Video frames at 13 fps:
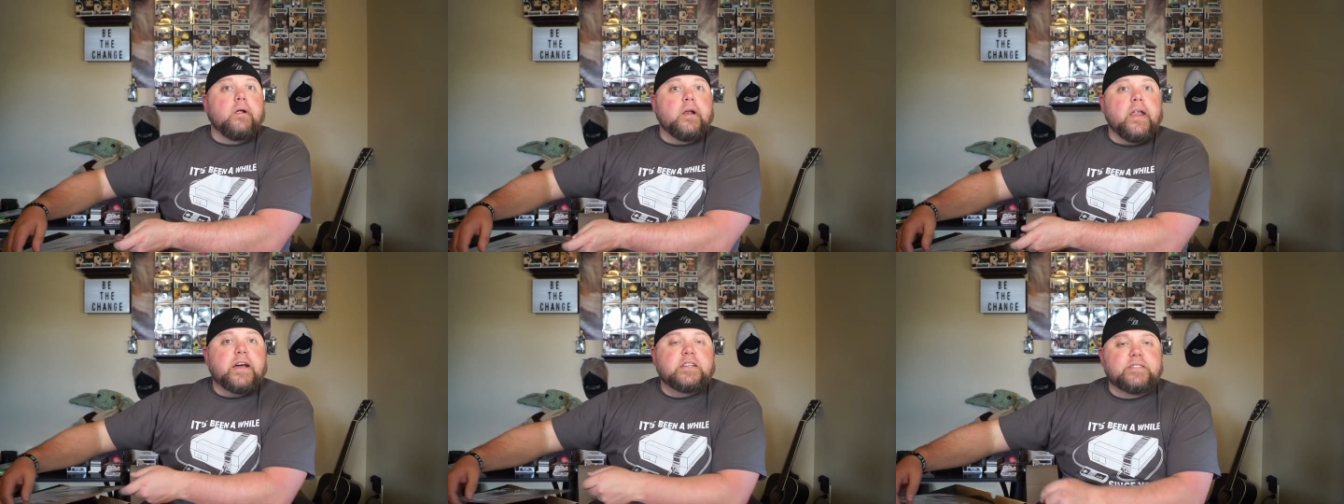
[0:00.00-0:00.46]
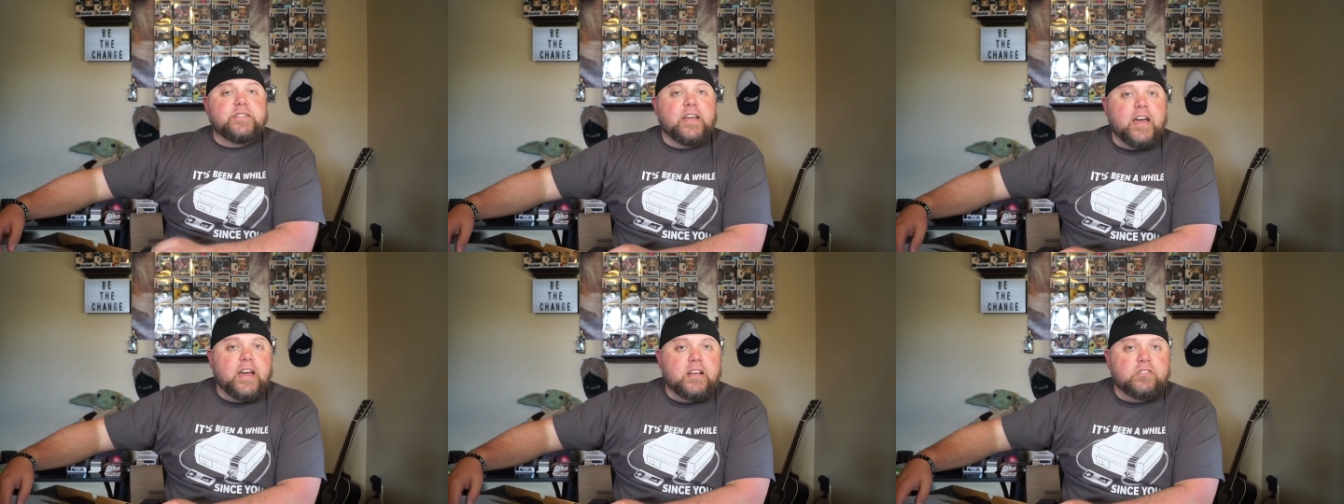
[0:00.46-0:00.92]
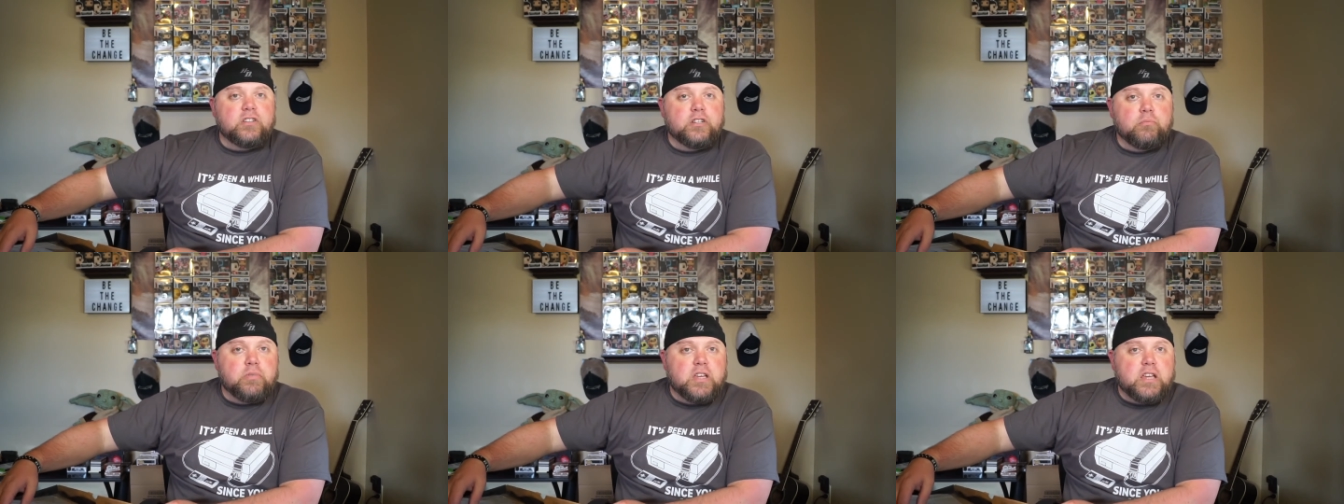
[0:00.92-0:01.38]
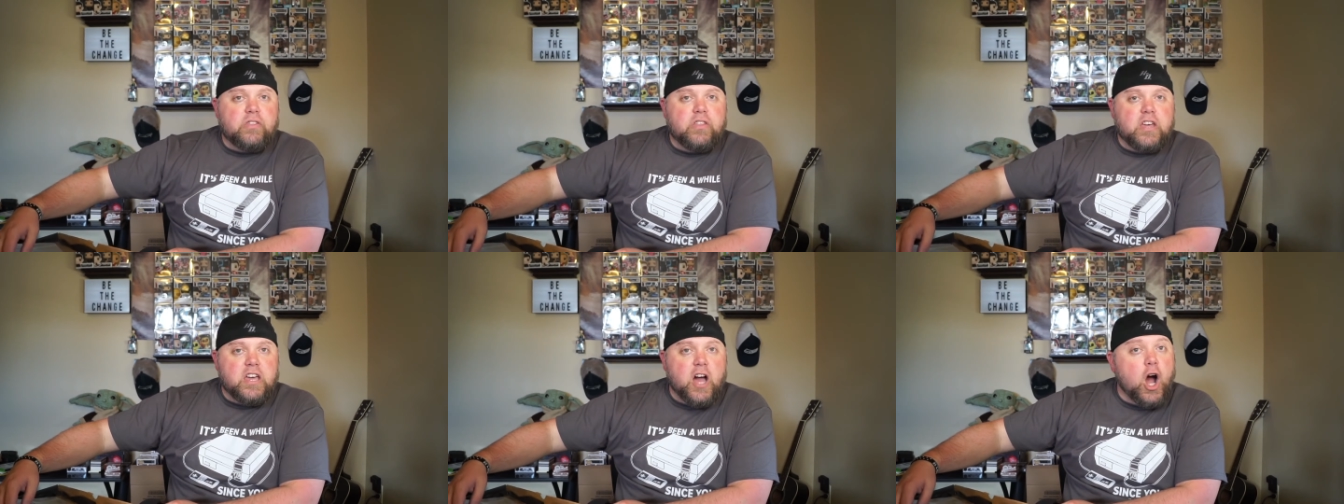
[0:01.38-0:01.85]
next thing is going to be
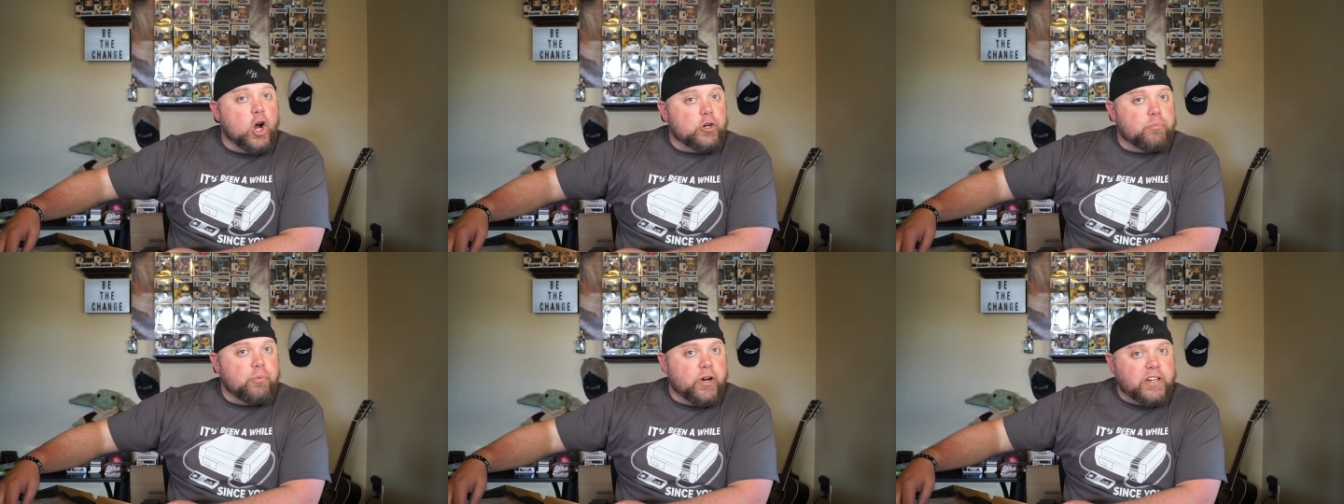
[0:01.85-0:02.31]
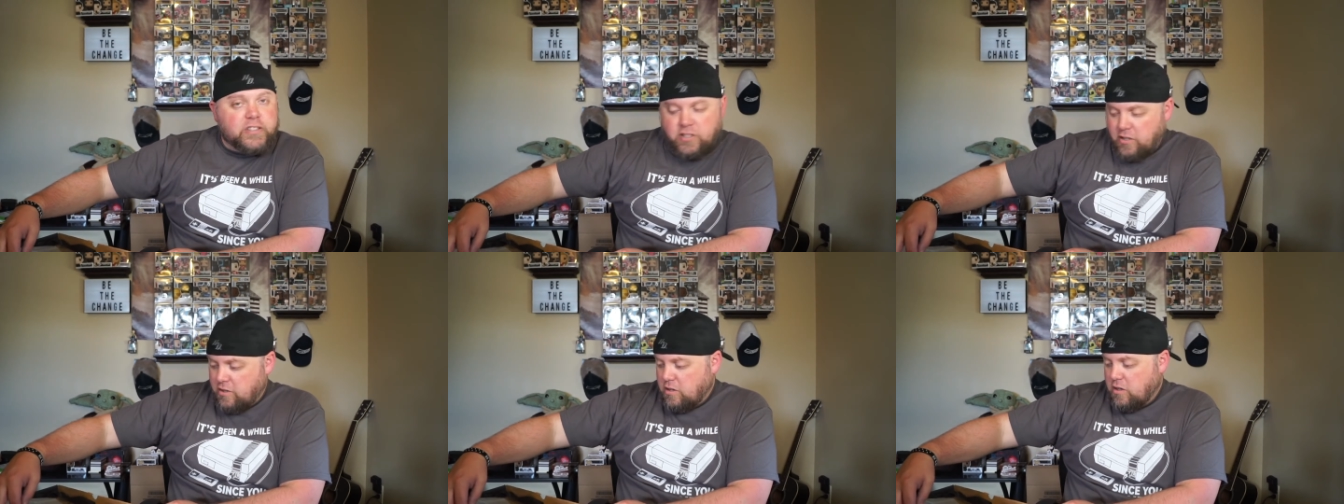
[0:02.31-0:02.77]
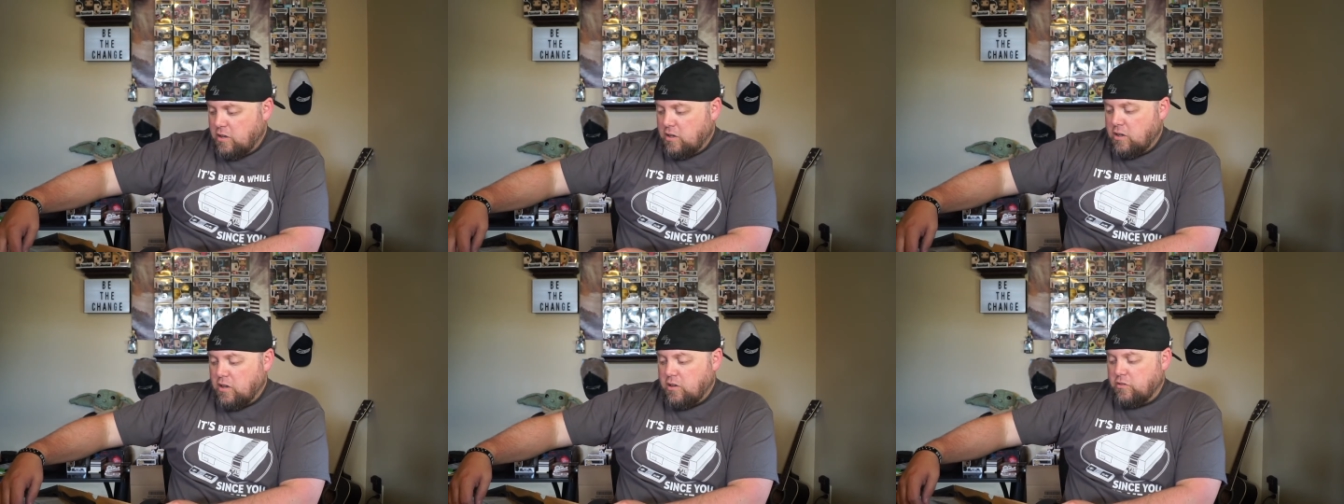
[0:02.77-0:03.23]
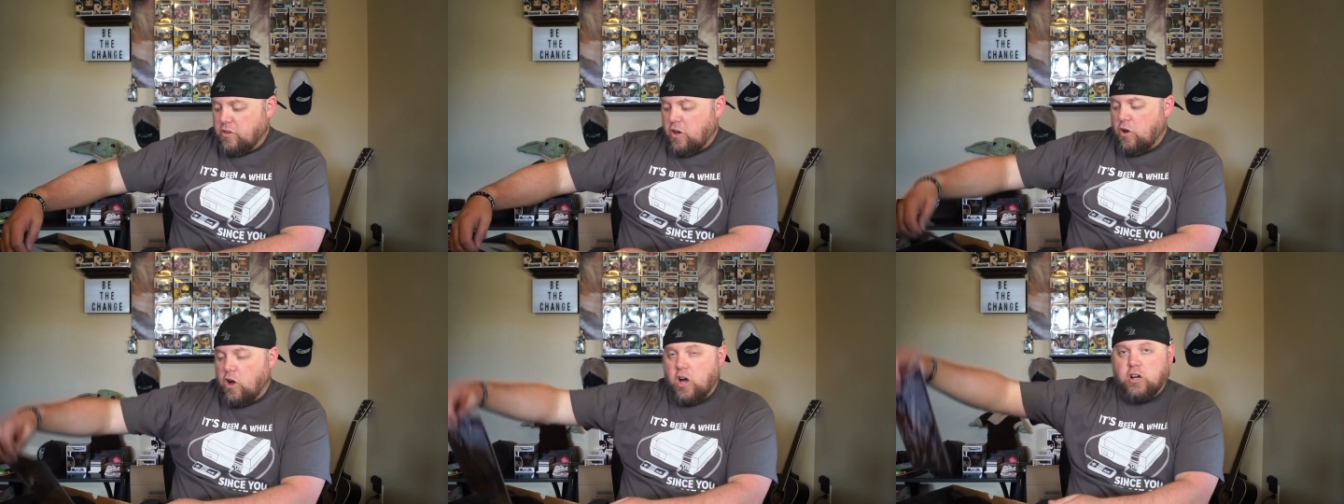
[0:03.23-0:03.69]
the art print.
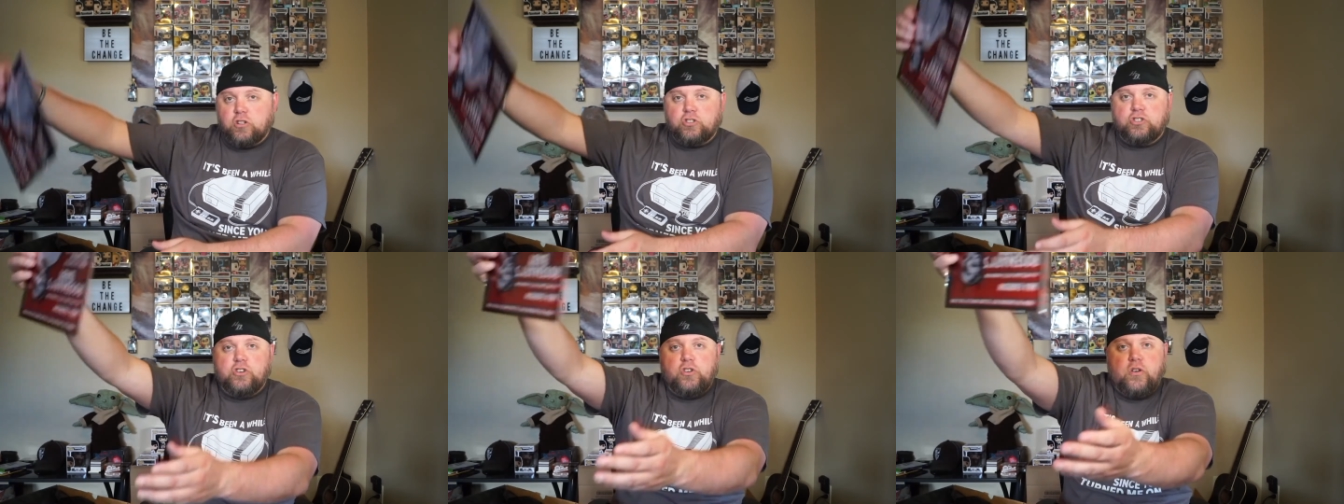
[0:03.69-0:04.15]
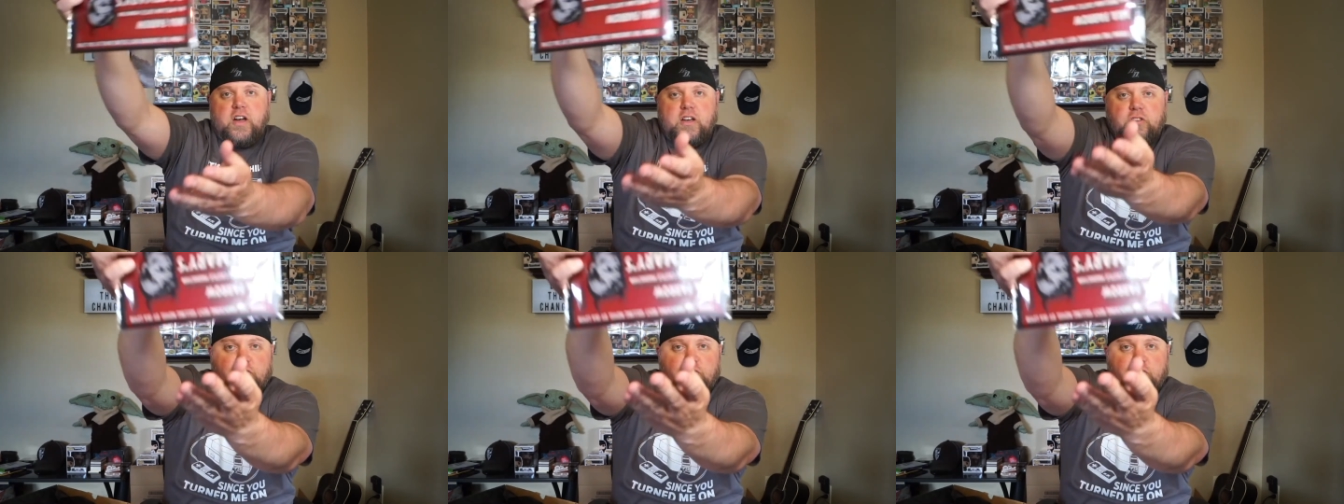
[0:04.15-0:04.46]
So I'll show you guys